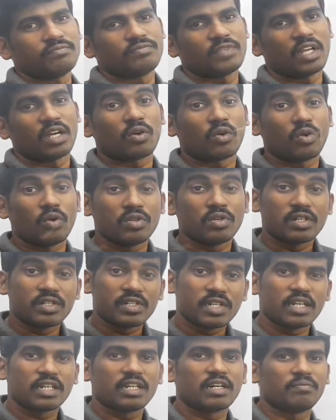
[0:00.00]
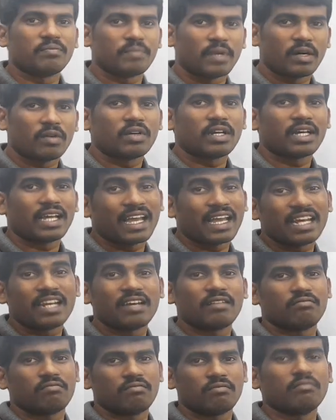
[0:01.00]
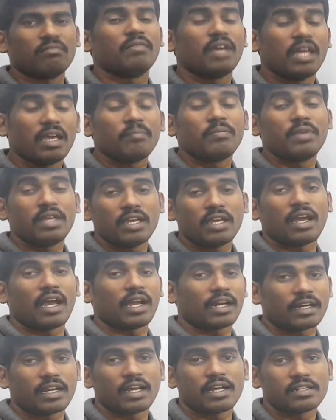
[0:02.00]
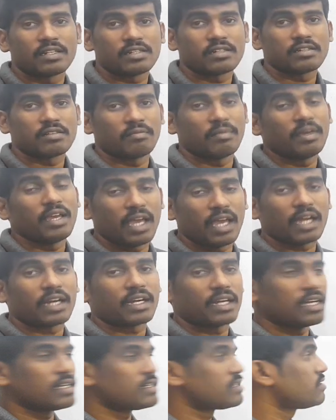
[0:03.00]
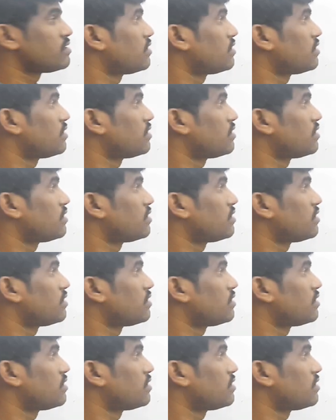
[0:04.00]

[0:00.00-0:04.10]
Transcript: A closed chain compound may act as an